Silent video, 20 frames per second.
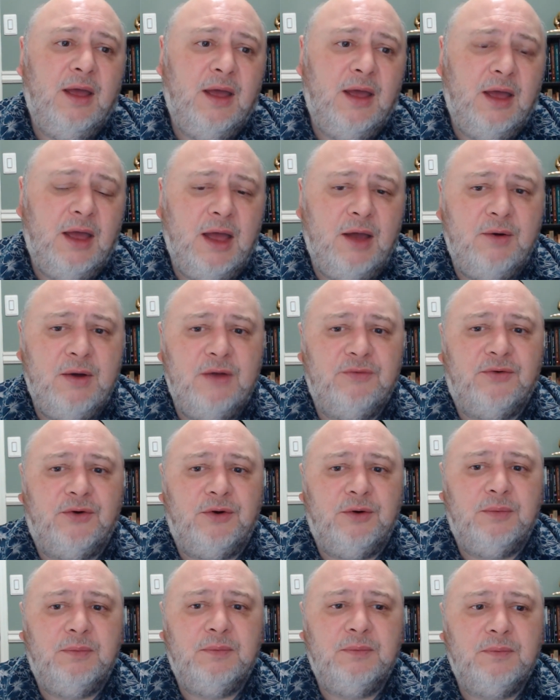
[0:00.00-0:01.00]
However,
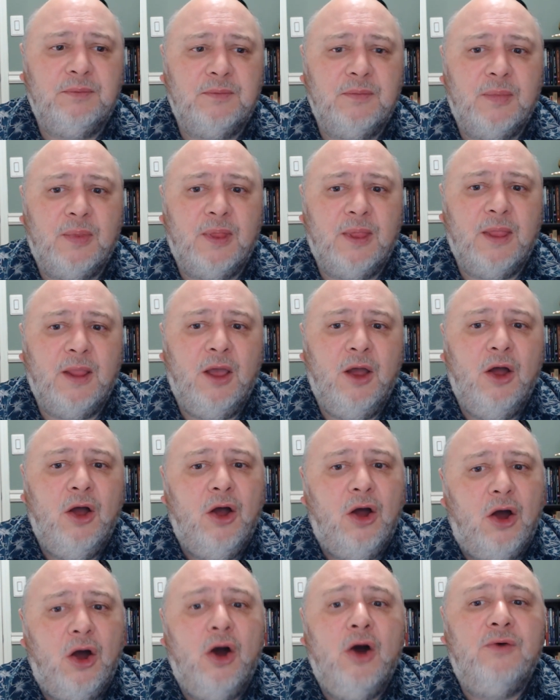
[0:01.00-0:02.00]

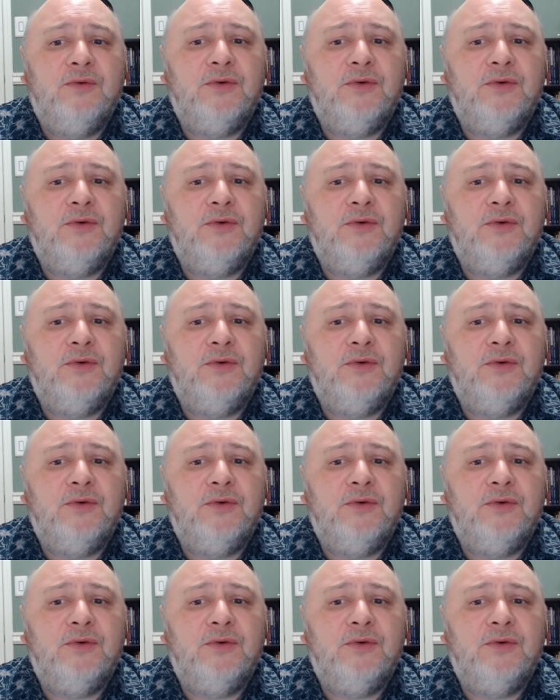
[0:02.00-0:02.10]
over the